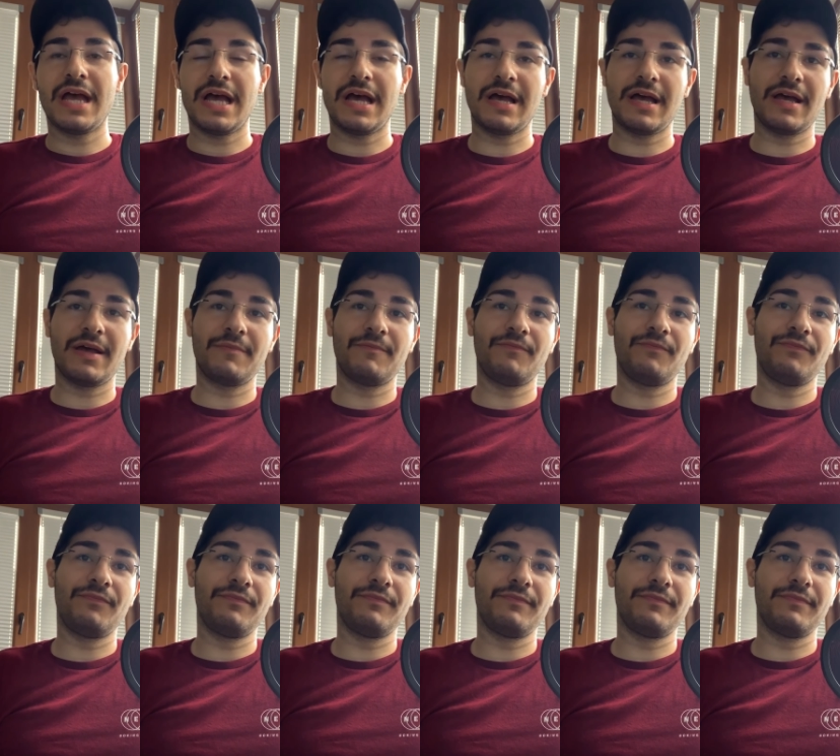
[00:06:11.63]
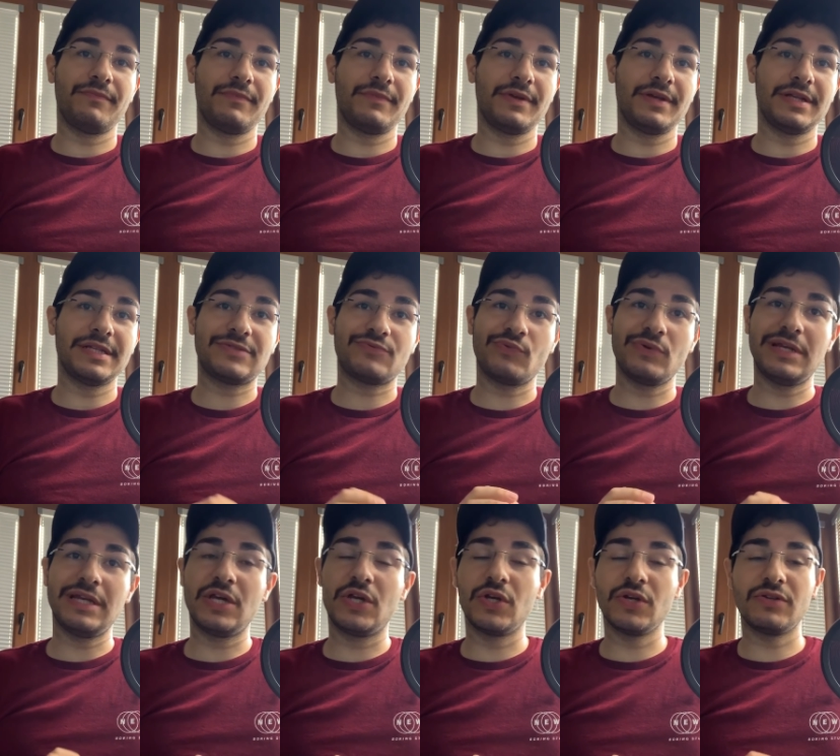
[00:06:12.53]
Um, it's
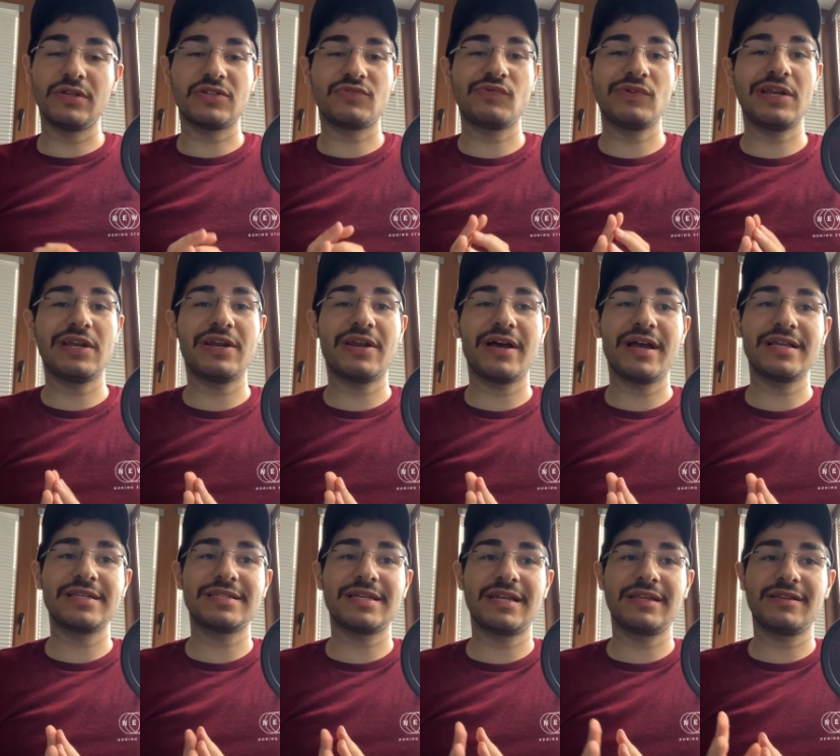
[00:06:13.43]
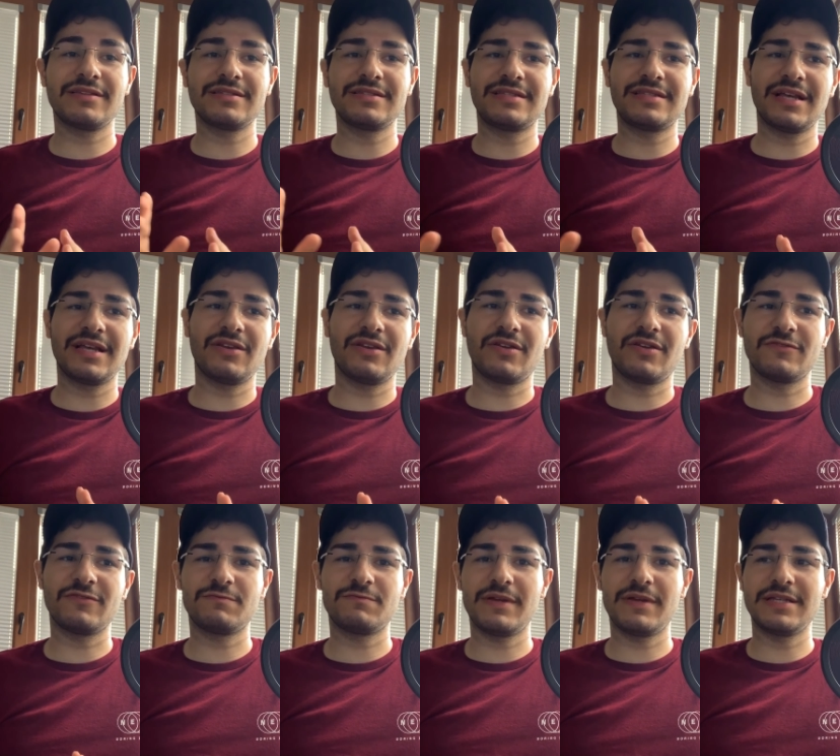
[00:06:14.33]
really good. It's really nice, and it doesn't take a lot
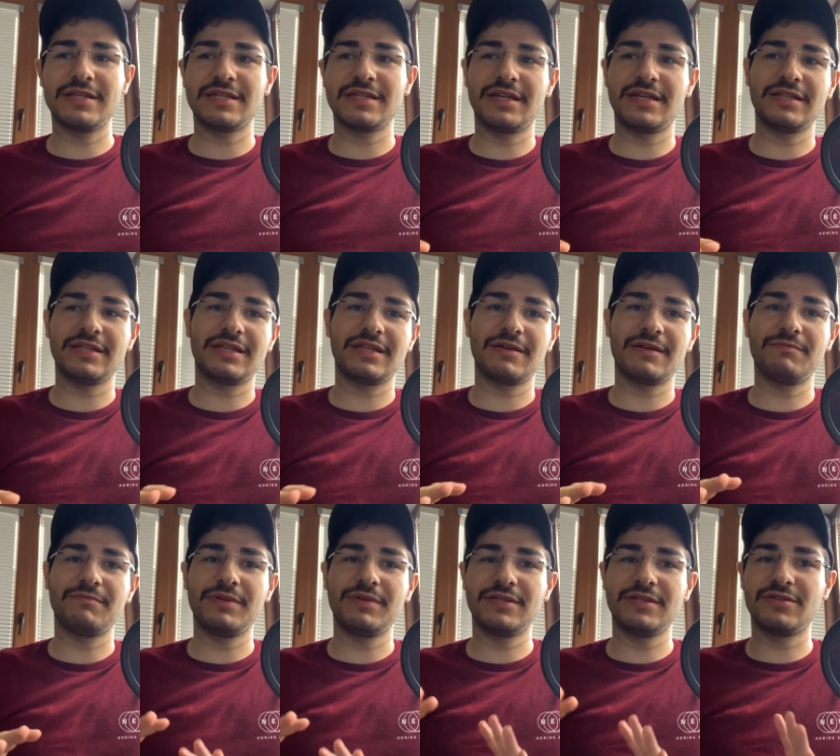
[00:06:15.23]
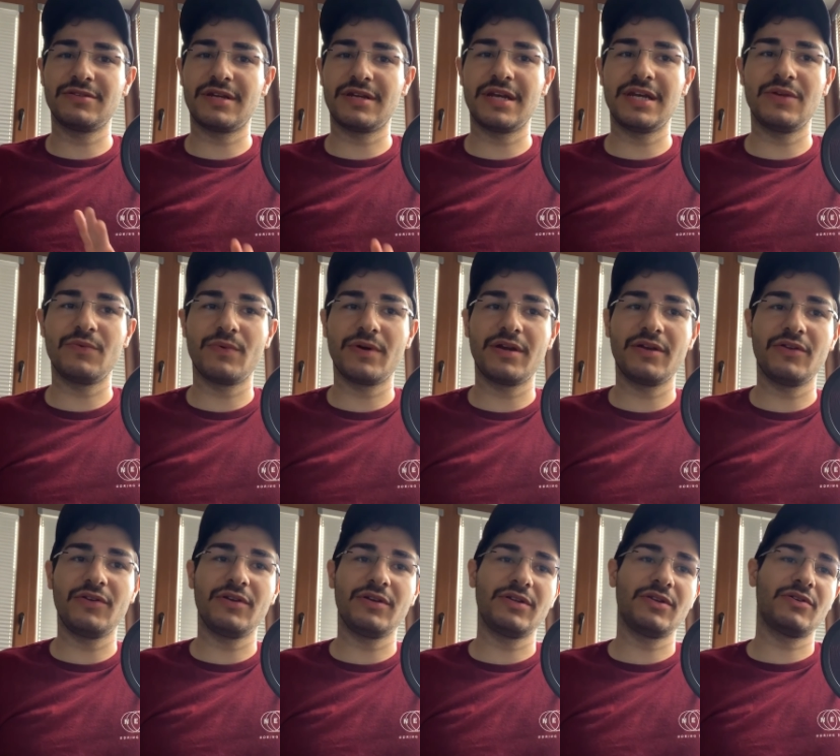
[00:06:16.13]
of space, and it can be done anywhere.
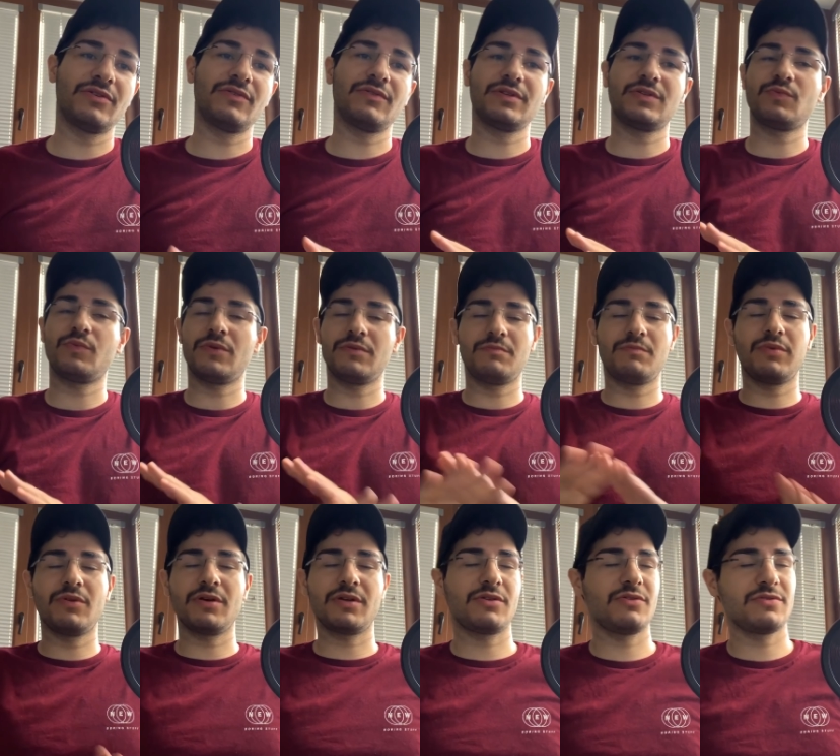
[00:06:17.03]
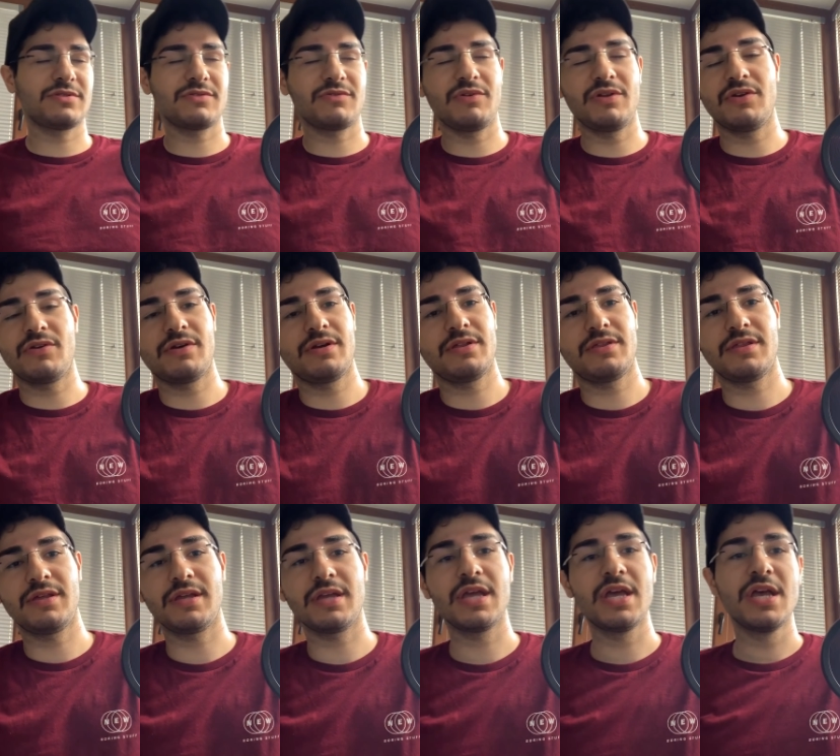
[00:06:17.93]
You know, it won't block your screen or
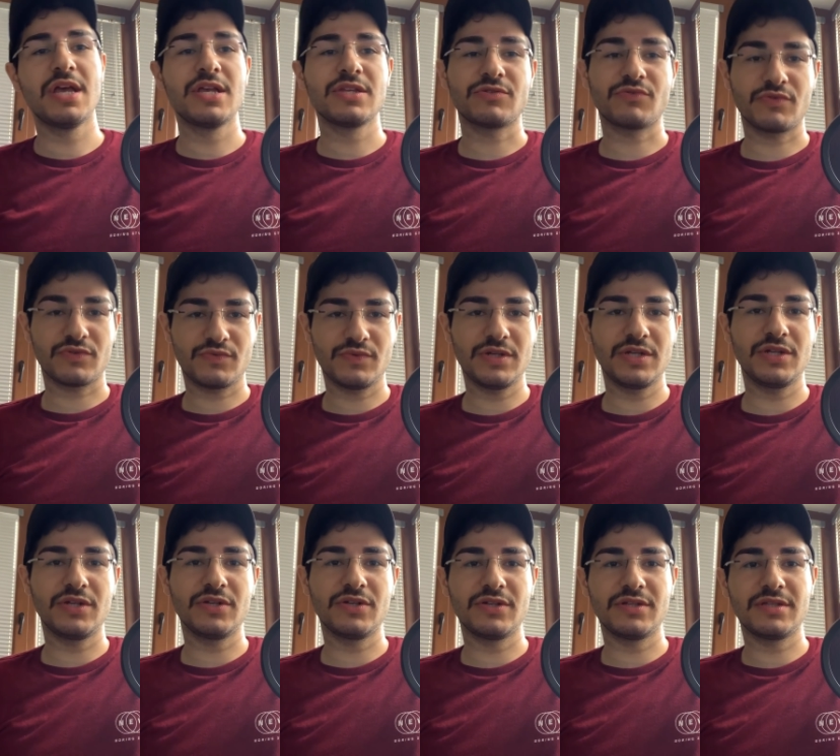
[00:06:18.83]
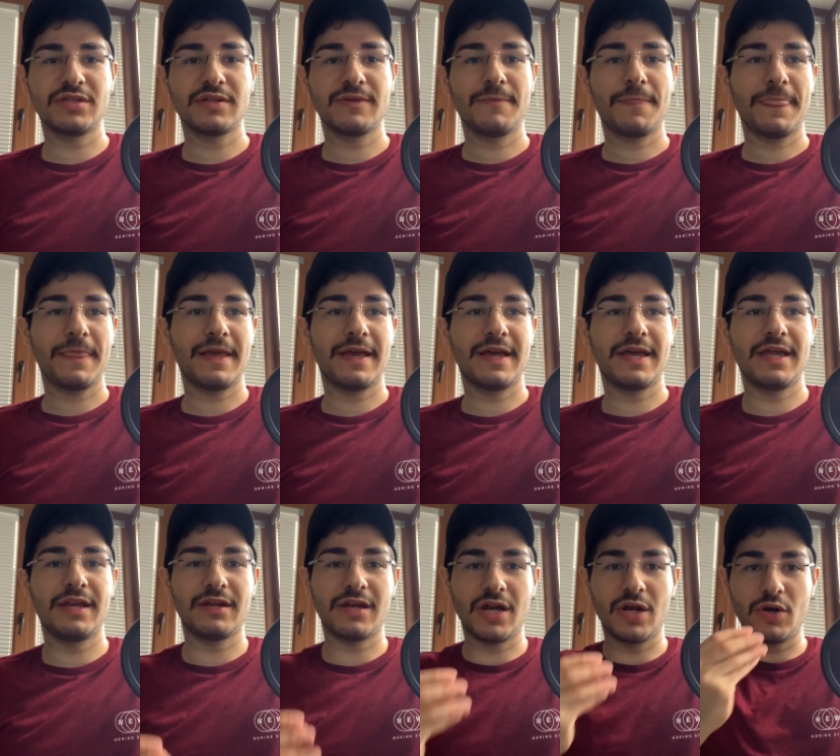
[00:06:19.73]
anything. So it's really good,
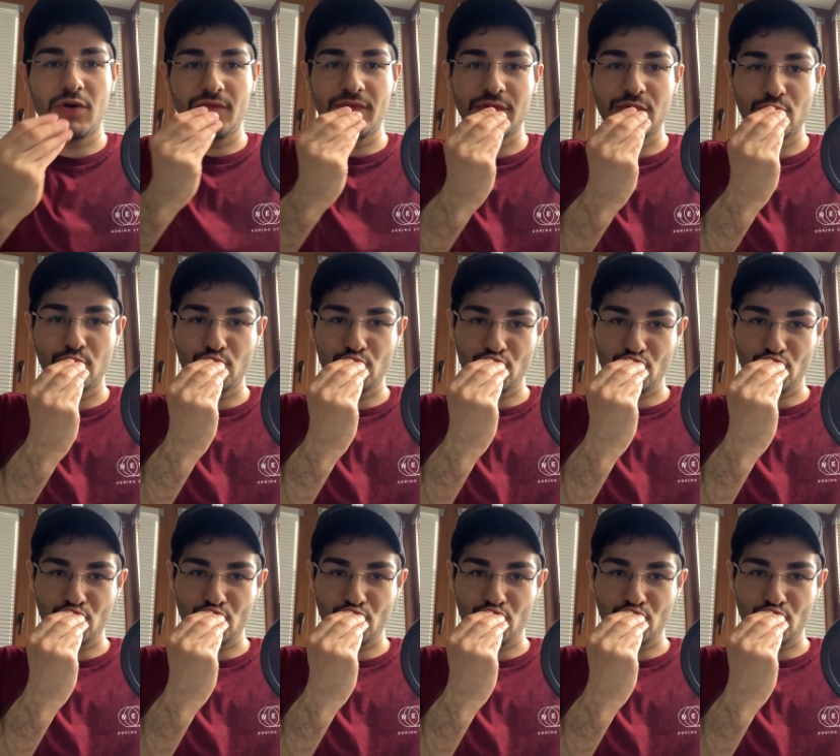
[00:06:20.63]
and I love it.